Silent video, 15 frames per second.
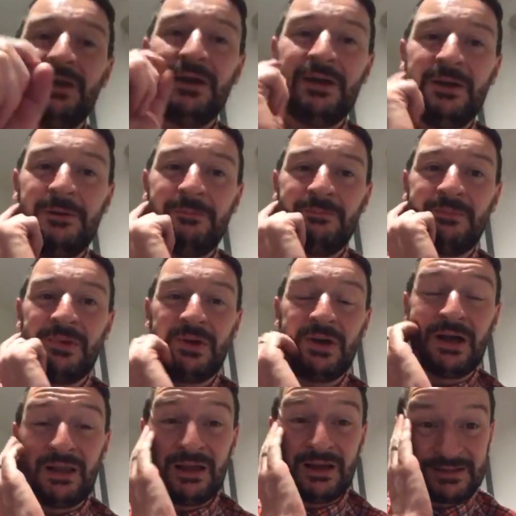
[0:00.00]
I
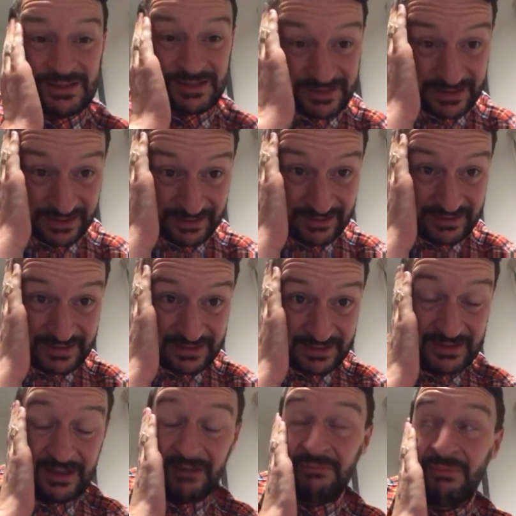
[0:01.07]
like to think
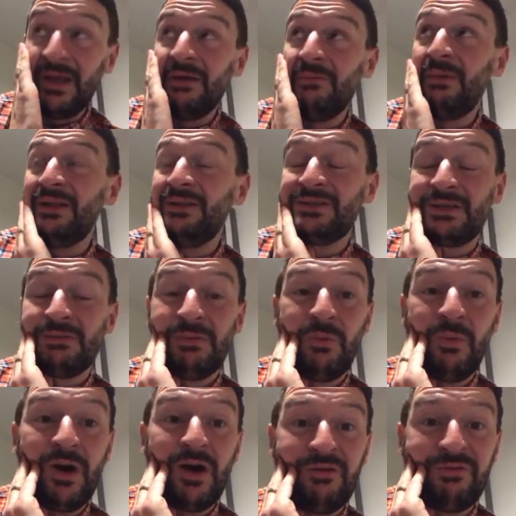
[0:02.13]
I've made amends to my
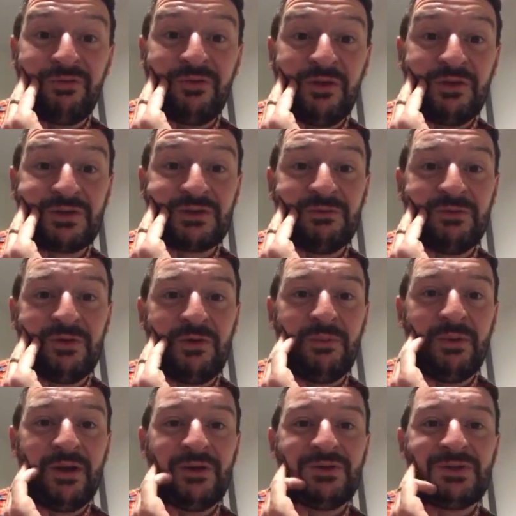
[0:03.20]
wife first and
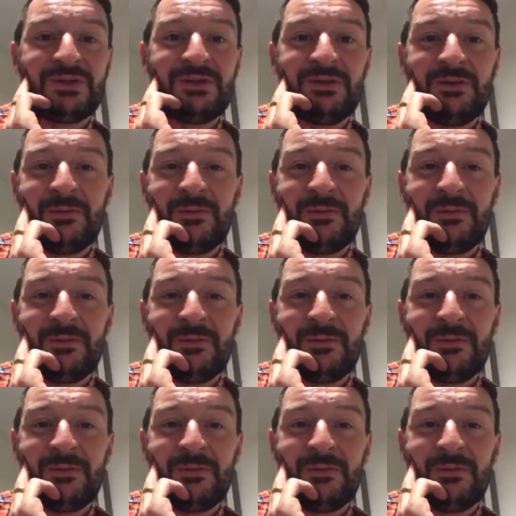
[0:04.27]
foremost.